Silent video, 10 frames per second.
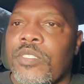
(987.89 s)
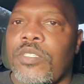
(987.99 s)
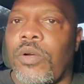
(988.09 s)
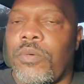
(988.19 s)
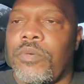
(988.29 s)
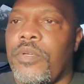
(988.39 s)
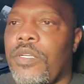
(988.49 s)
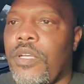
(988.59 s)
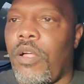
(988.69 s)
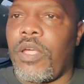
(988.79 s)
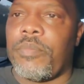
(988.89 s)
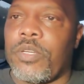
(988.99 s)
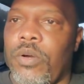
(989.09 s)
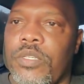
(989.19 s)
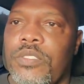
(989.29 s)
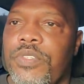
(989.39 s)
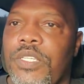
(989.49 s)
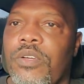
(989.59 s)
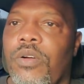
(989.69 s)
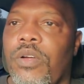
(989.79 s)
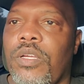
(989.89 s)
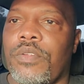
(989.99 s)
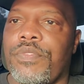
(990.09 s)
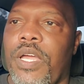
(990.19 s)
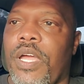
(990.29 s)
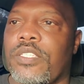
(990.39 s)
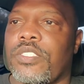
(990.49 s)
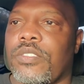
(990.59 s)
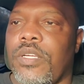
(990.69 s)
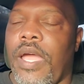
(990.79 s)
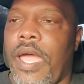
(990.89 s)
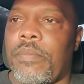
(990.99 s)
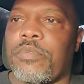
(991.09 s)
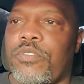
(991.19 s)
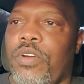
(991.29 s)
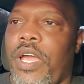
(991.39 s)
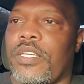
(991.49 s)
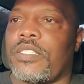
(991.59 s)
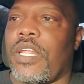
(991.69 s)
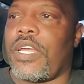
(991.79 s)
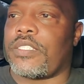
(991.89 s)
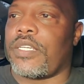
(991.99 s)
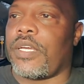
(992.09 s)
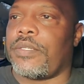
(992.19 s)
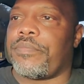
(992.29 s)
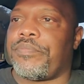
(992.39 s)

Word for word: So, y'all let me know in this video if the app crashed last night.